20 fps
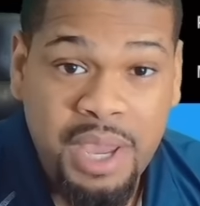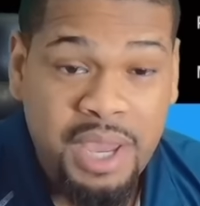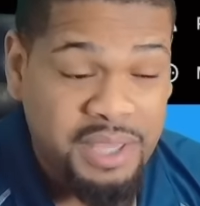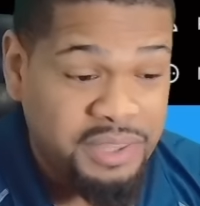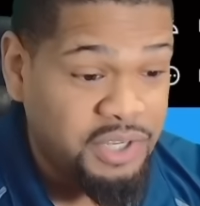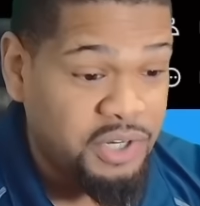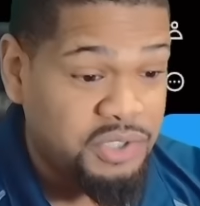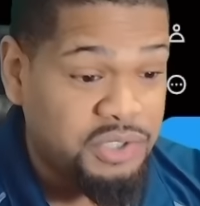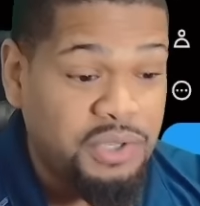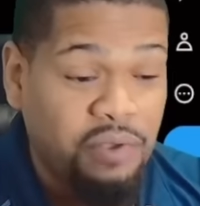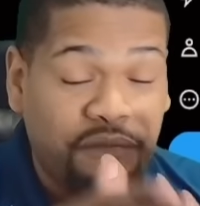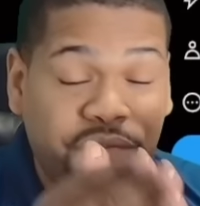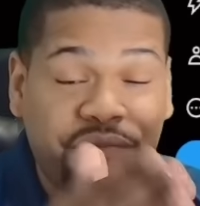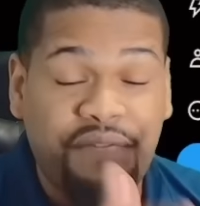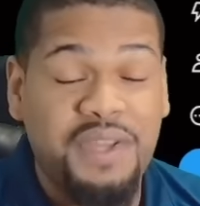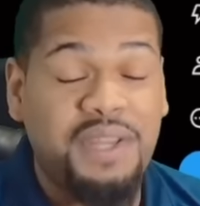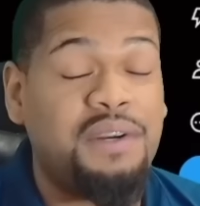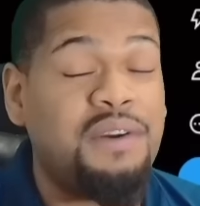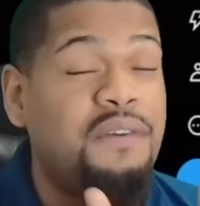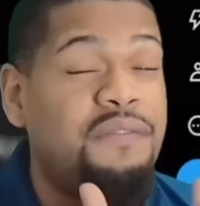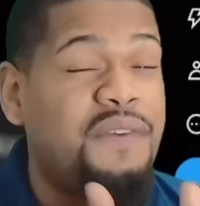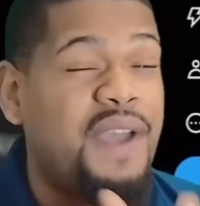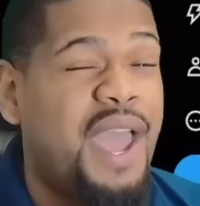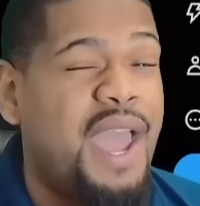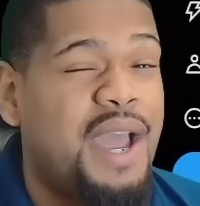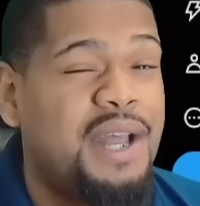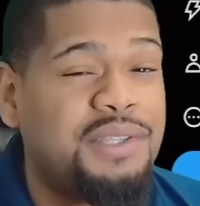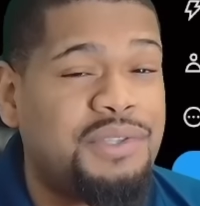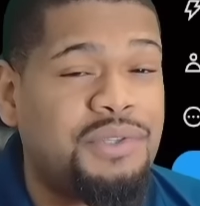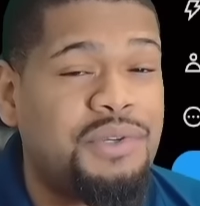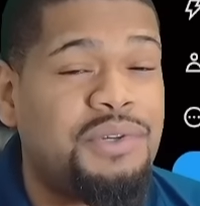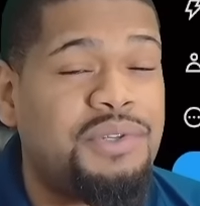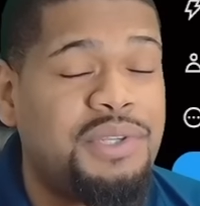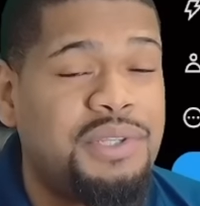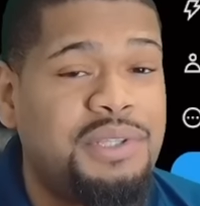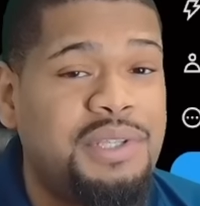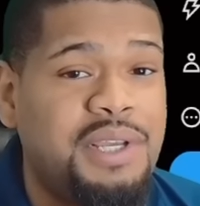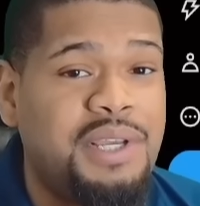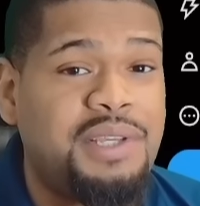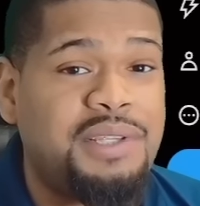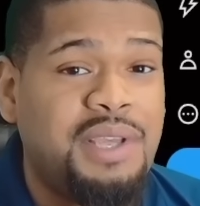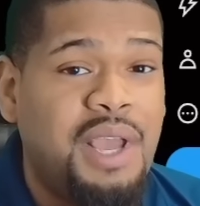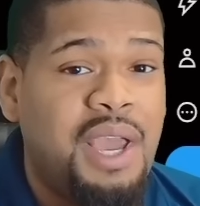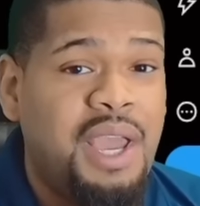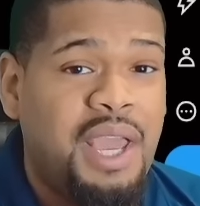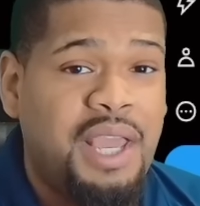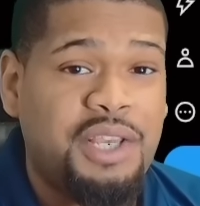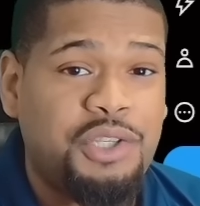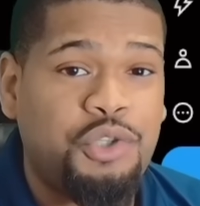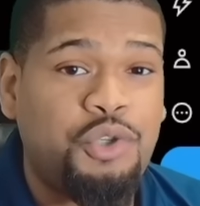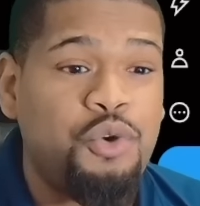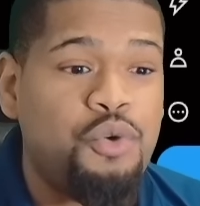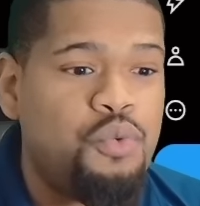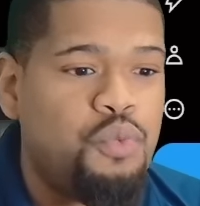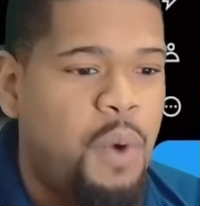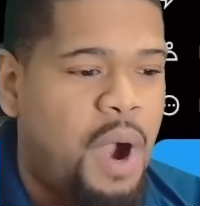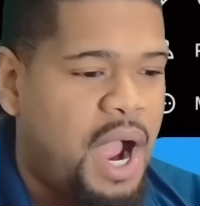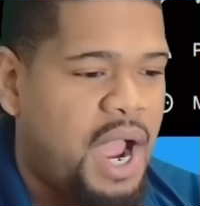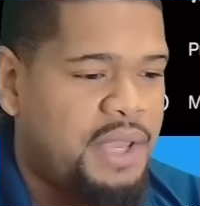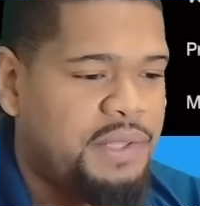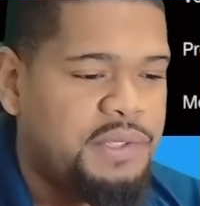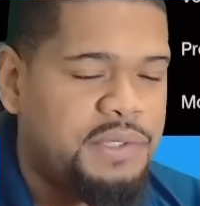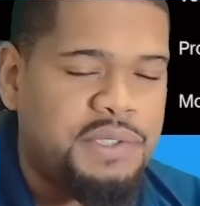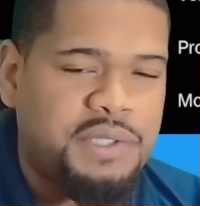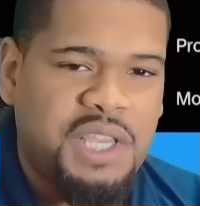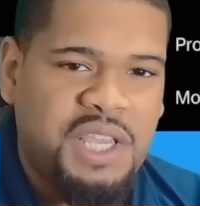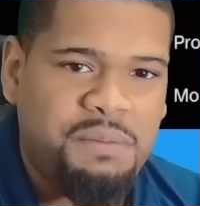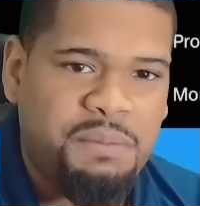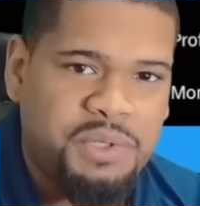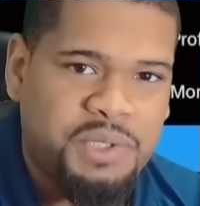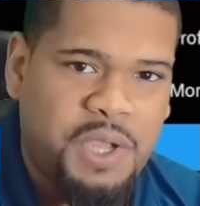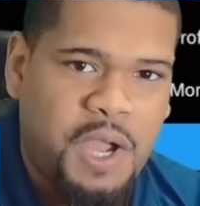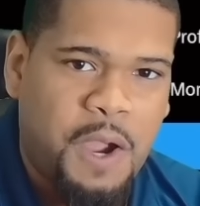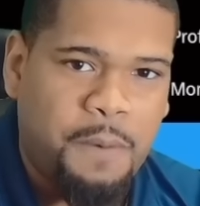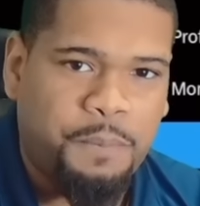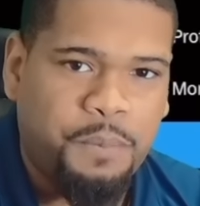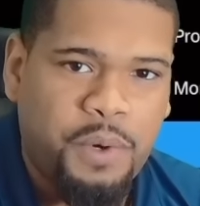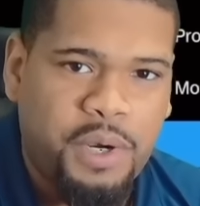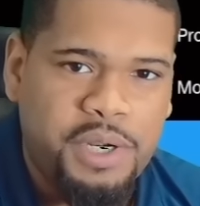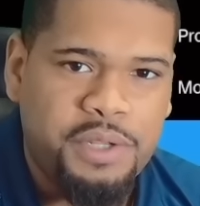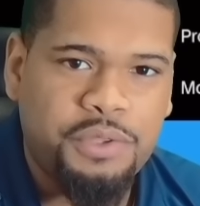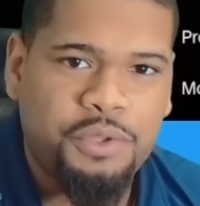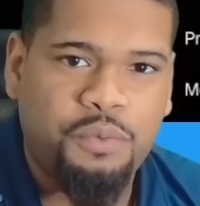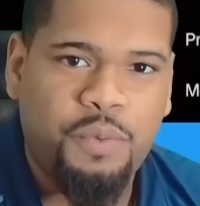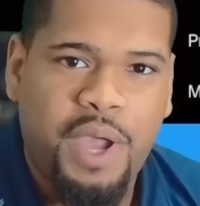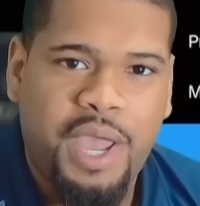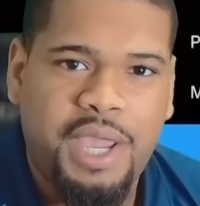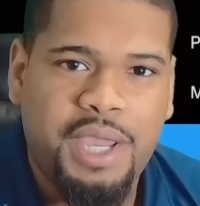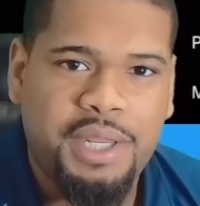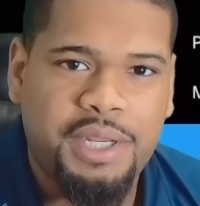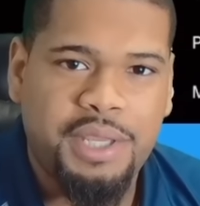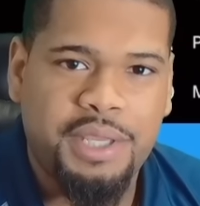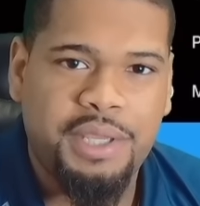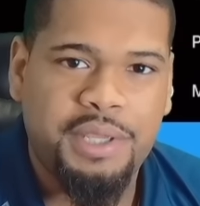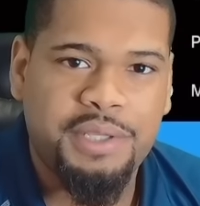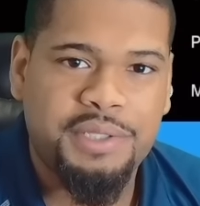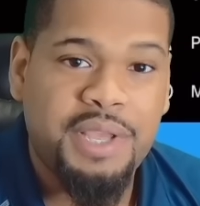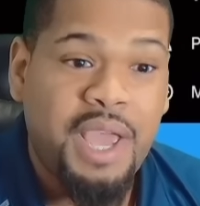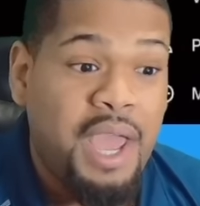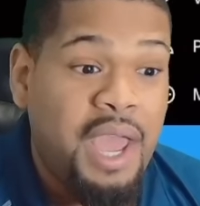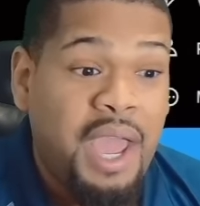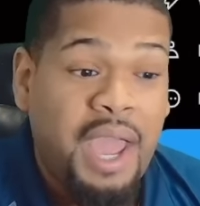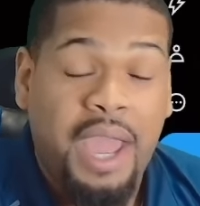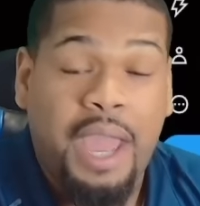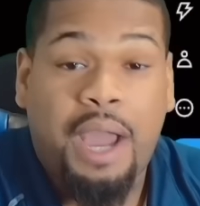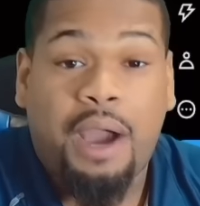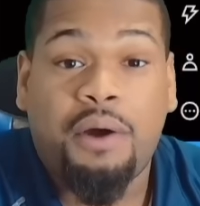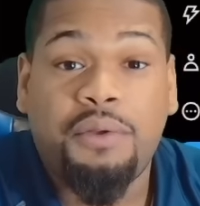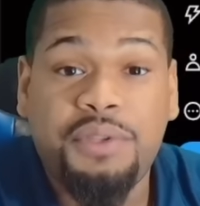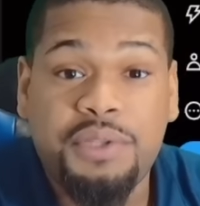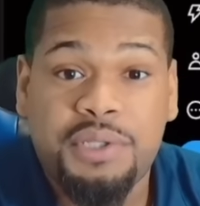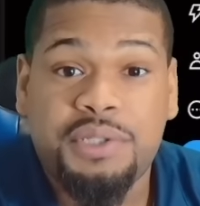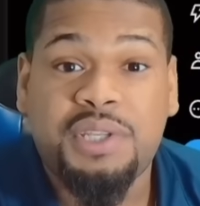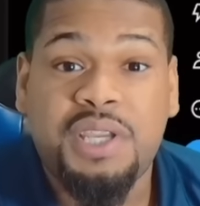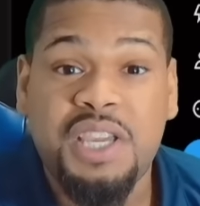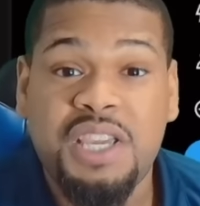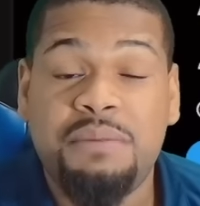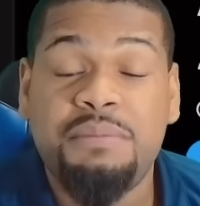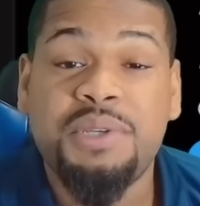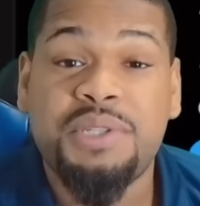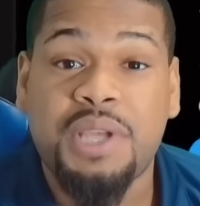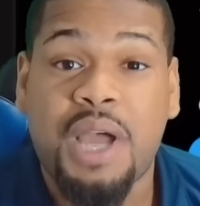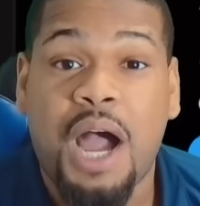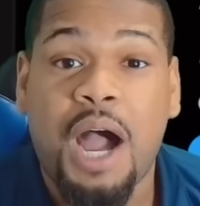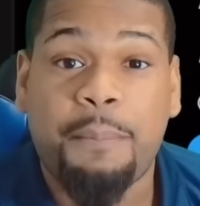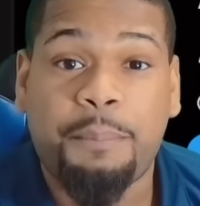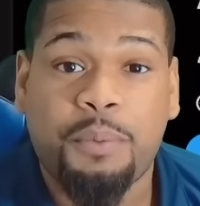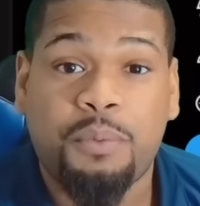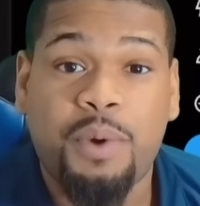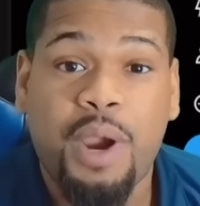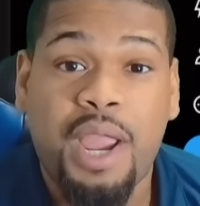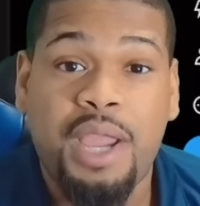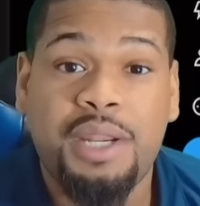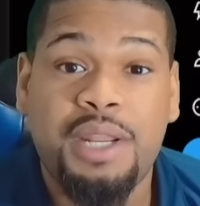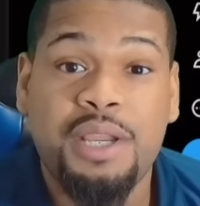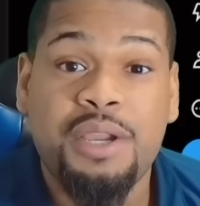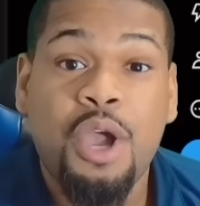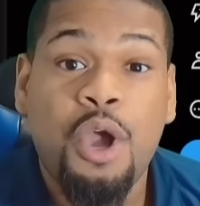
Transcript: There's definitive answers in this as to why this team is operating the way it is, how this team is operating,